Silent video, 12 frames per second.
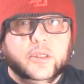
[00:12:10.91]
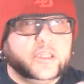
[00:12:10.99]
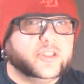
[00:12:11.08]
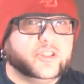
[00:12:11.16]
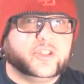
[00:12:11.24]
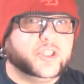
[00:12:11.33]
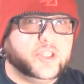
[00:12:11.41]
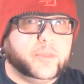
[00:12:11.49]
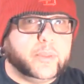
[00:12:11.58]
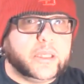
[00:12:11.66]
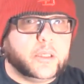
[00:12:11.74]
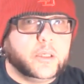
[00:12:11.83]
is the
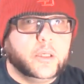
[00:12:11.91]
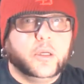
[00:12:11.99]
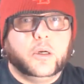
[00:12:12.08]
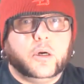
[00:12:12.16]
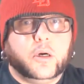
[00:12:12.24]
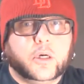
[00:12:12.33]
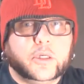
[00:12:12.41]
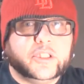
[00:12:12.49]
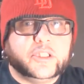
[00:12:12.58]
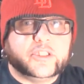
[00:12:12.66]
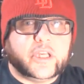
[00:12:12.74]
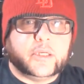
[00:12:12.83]
shipping on
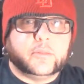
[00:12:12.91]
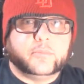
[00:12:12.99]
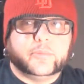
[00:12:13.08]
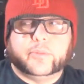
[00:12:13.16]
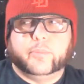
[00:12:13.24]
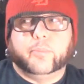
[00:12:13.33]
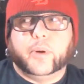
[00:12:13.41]
these items.